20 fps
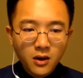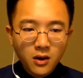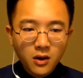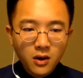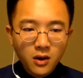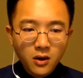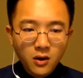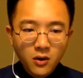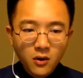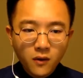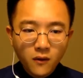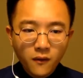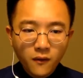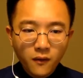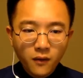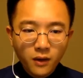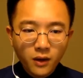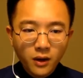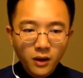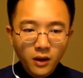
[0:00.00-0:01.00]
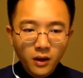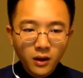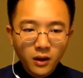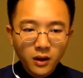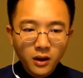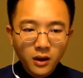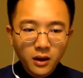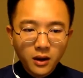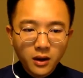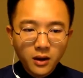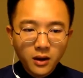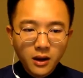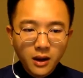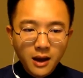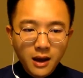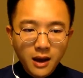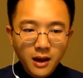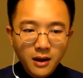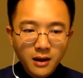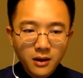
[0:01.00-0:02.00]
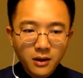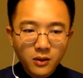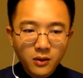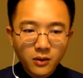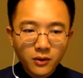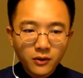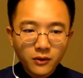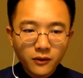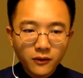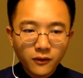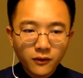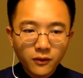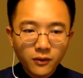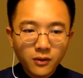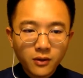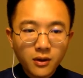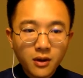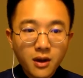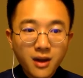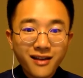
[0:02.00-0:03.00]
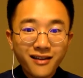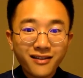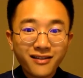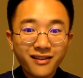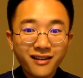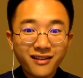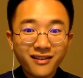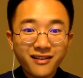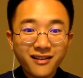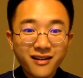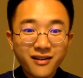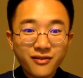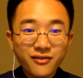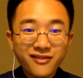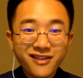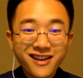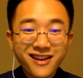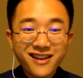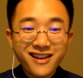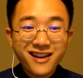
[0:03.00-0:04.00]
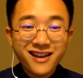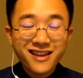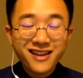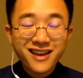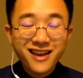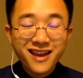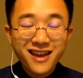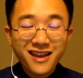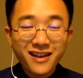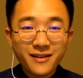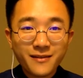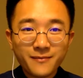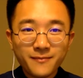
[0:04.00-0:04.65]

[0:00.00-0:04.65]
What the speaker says: Hopefully they didn't add any questions to it. 698.